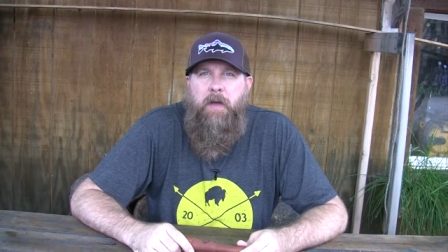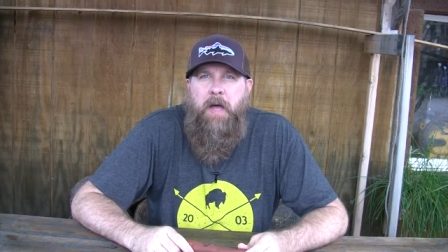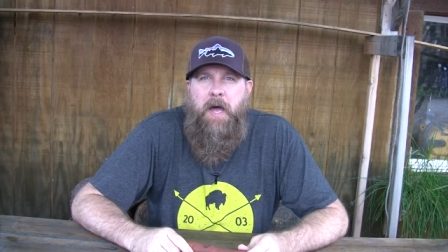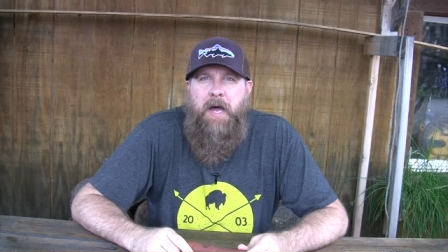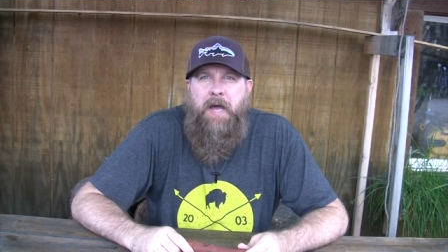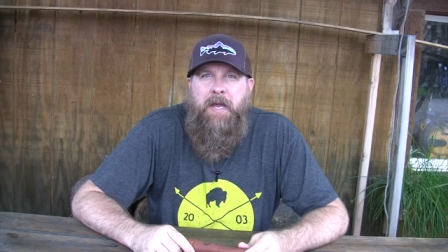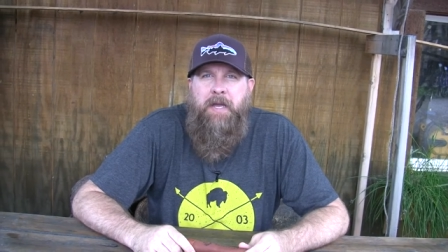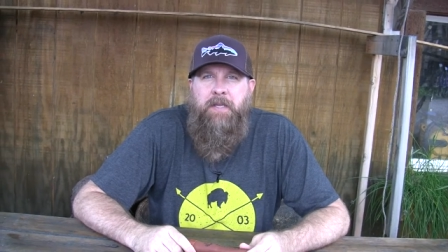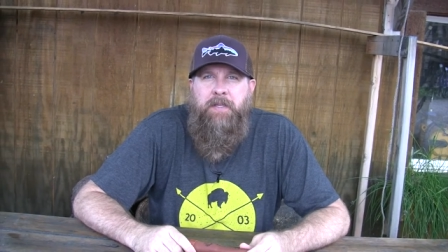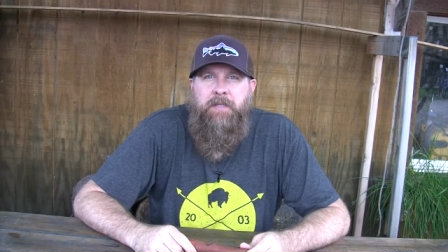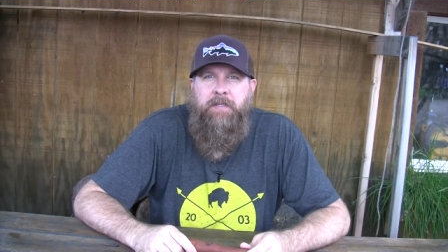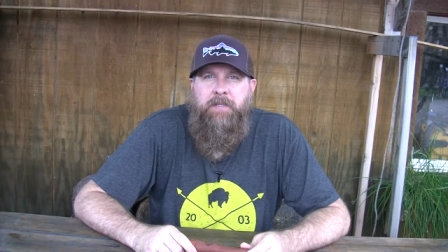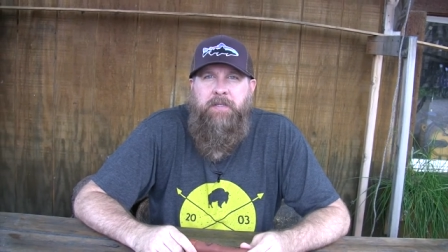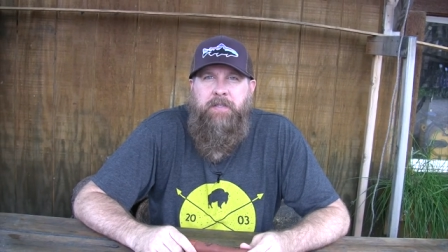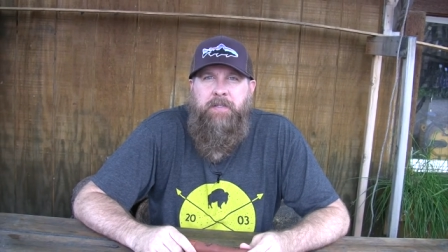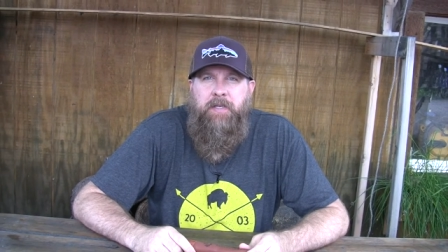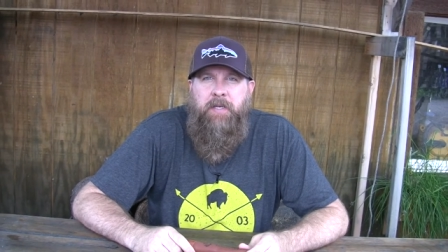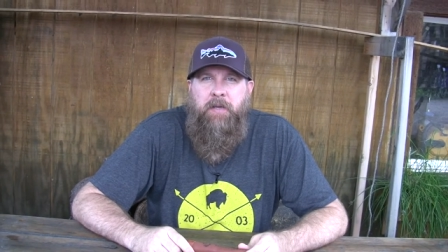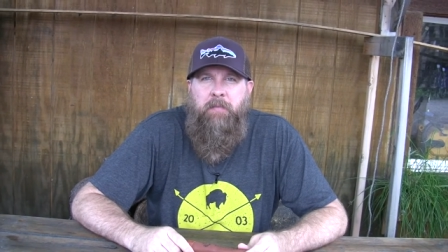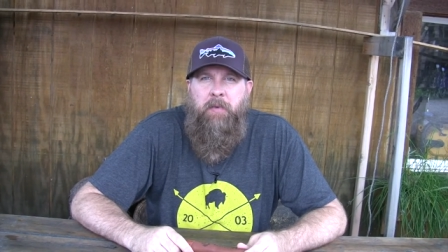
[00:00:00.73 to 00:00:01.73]
Hi, this
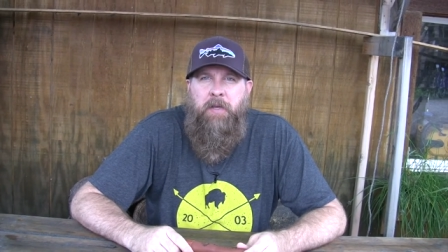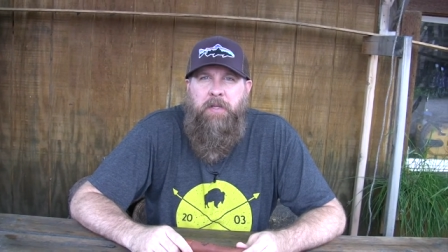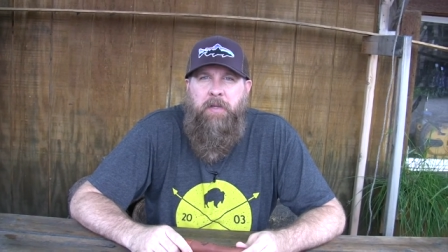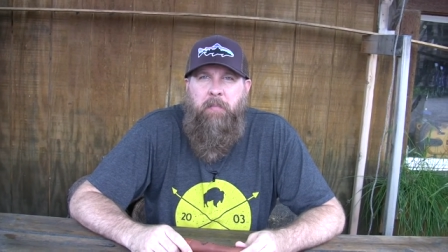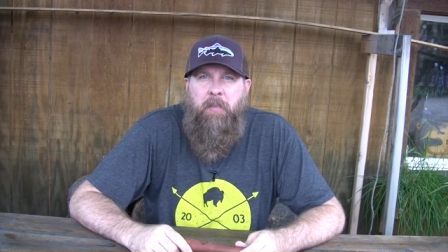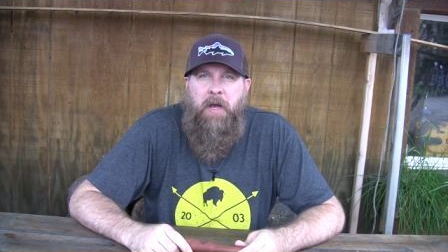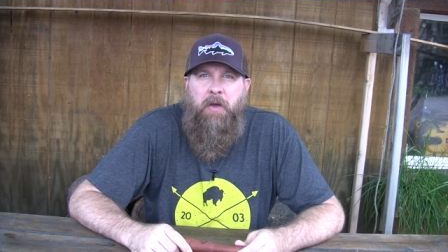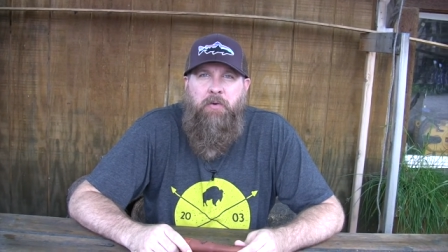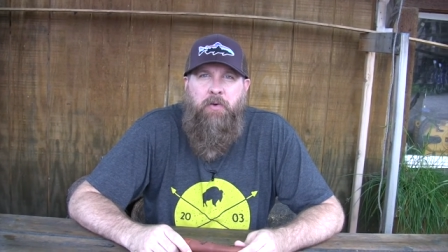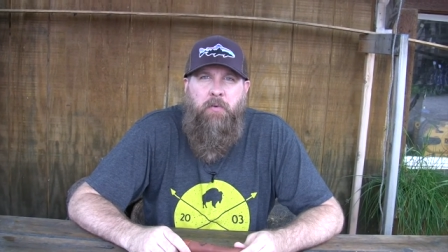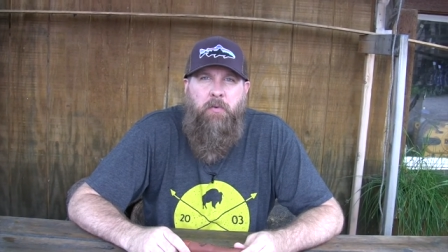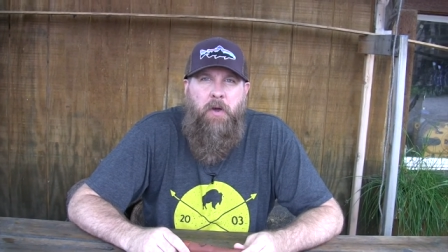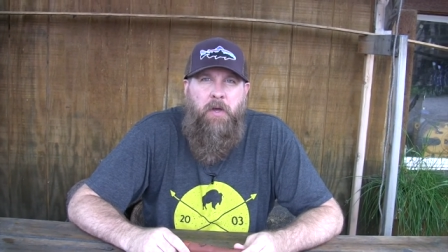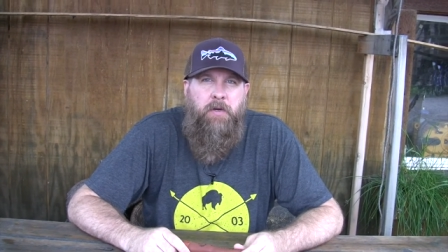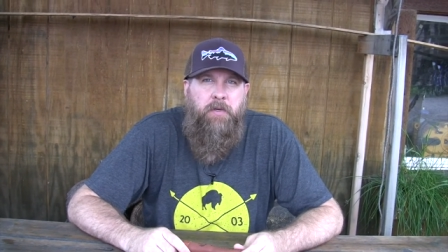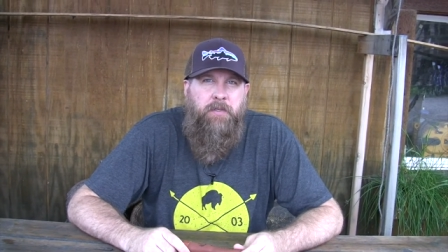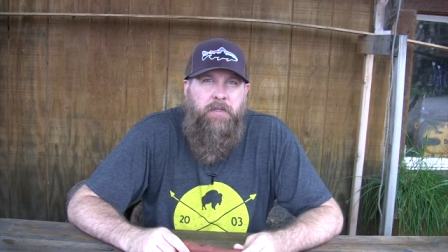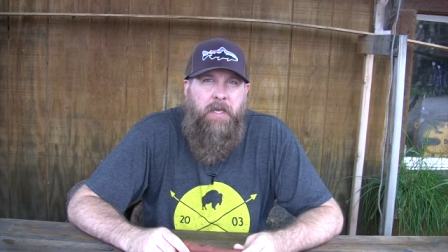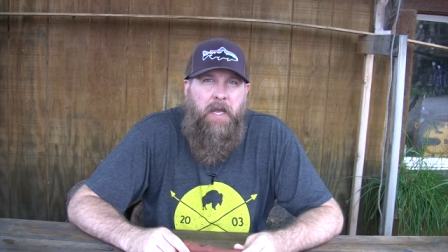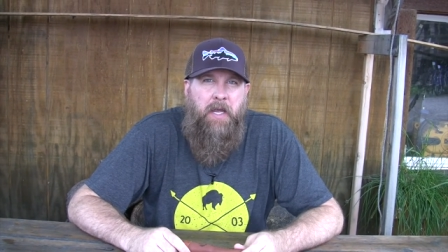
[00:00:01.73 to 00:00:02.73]
is Tim at the Boundary
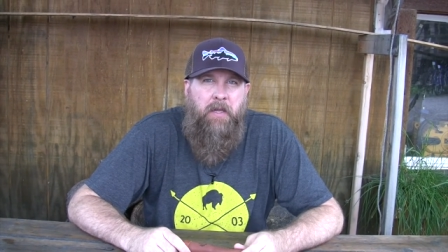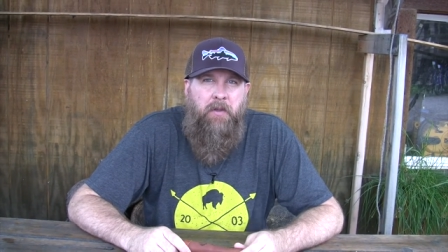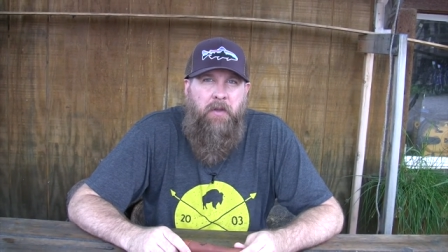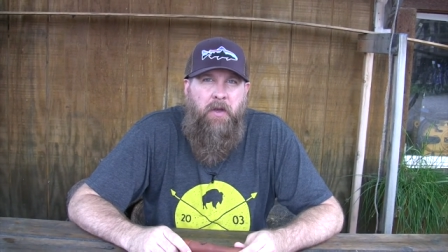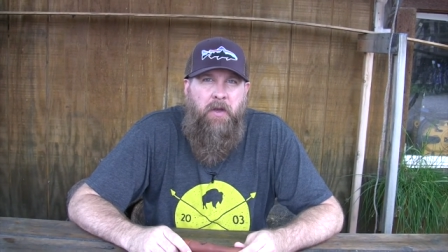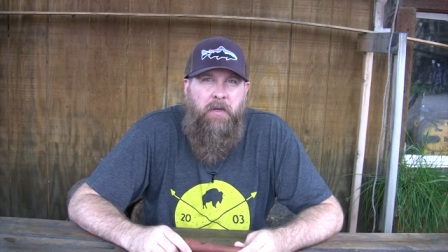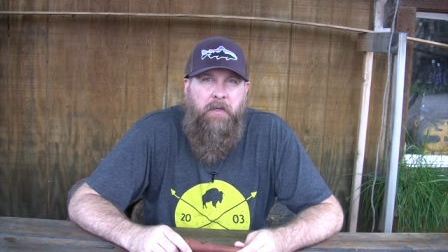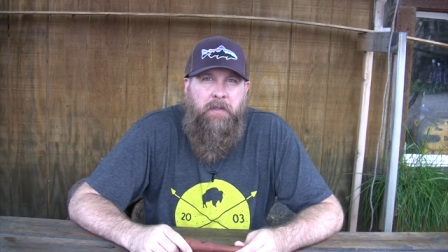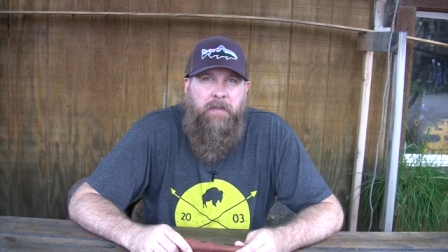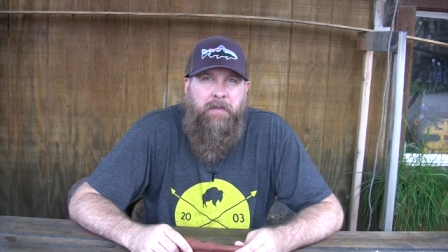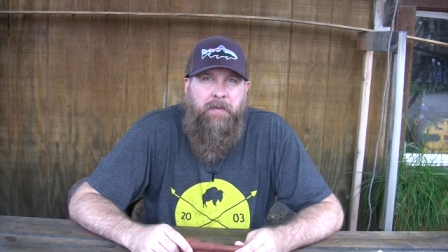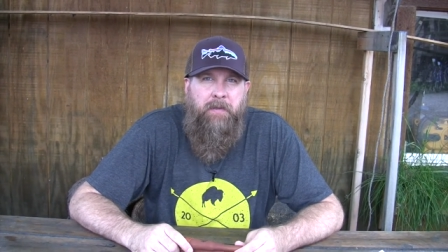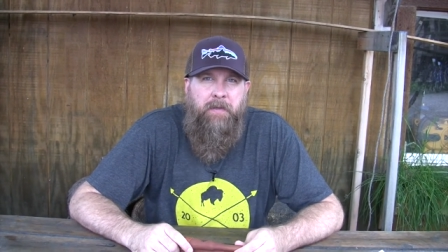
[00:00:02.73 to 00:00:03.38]
Waters Catalog.